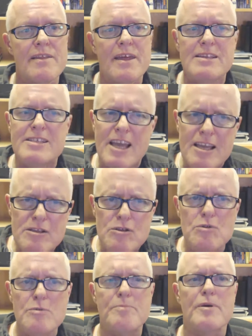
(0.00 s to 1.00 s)
they tend
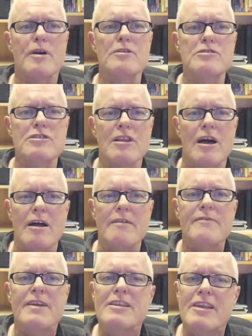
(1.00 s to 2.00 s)
to approach
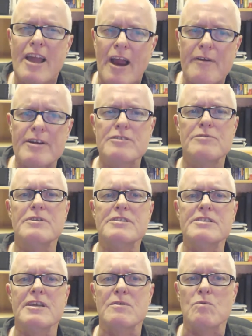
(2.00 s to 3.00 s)
life in
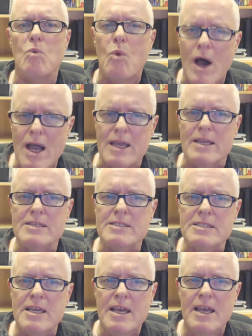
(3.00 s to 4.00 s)
characteristic
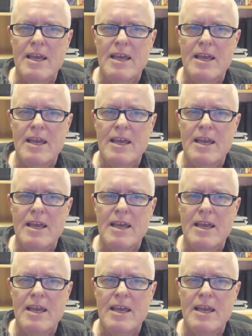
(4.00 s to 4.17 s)
ways.